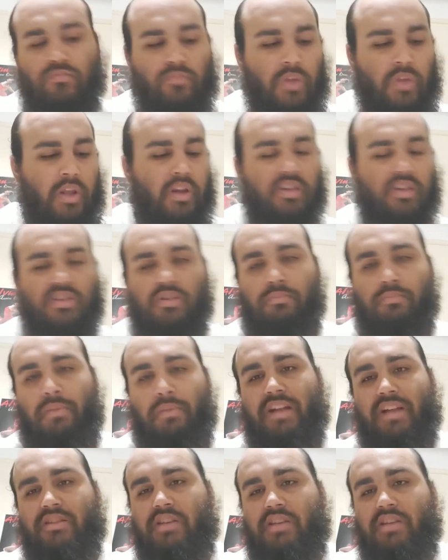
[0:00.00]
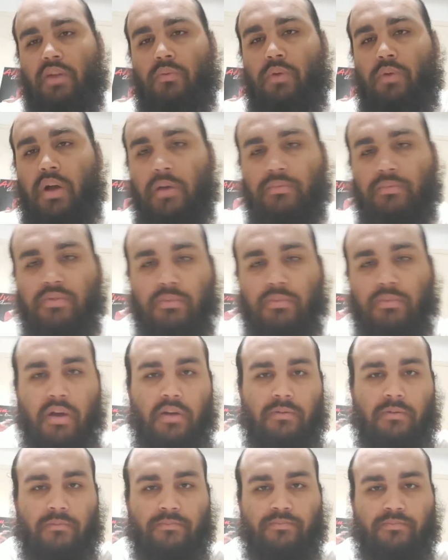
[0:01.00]
And a Shabbat Shalom to my,
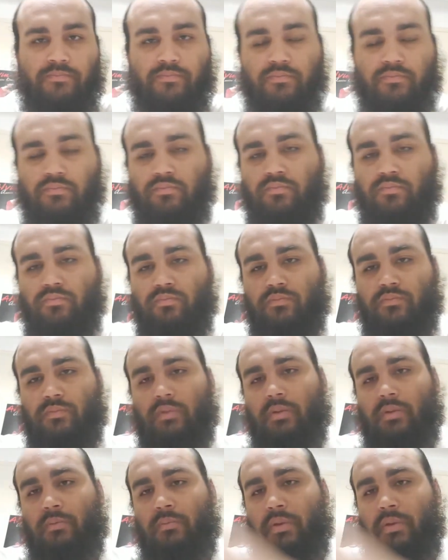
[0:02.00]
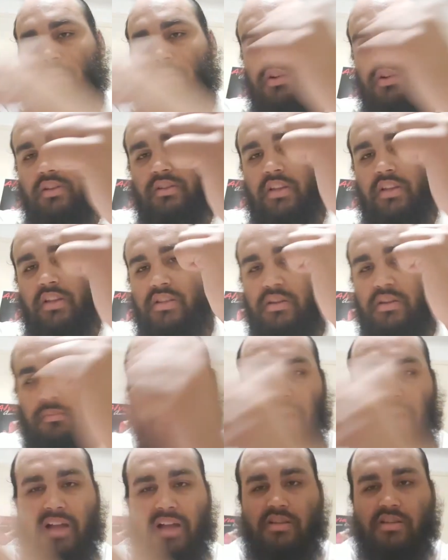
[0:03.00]
make sure I say
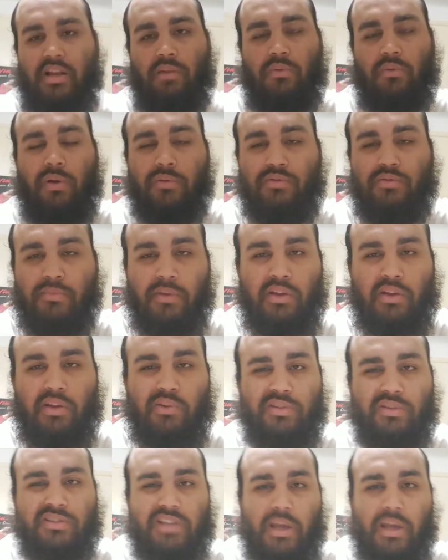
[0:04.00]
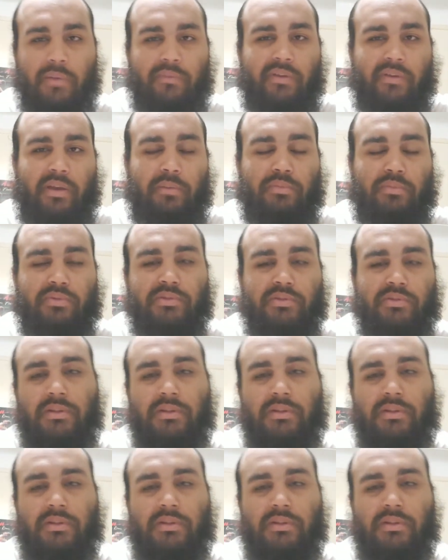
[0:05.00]
Shabbat Shalom to my lunar Sabbath keepers,